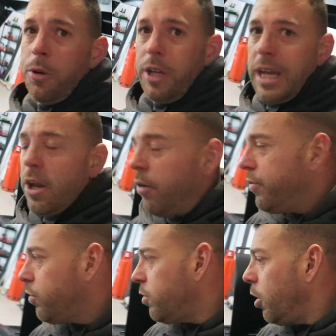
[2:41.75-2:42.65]
We're going to get it
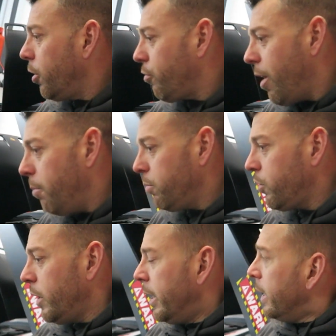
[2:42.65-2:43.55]
off the storage
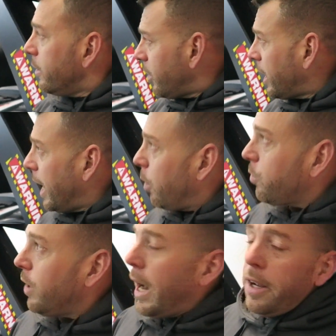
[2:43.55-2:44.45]
ramps, take it
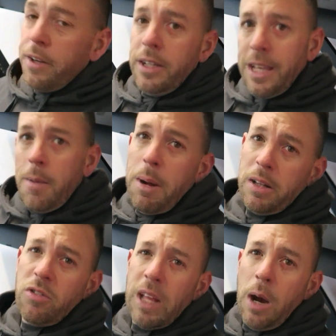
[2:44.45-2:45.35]
outside, get
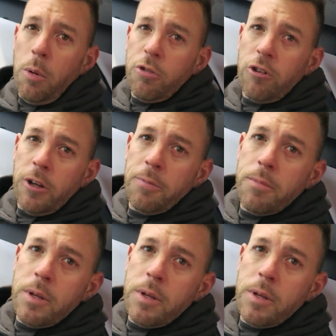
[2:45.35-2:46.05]
Matt to start washing it.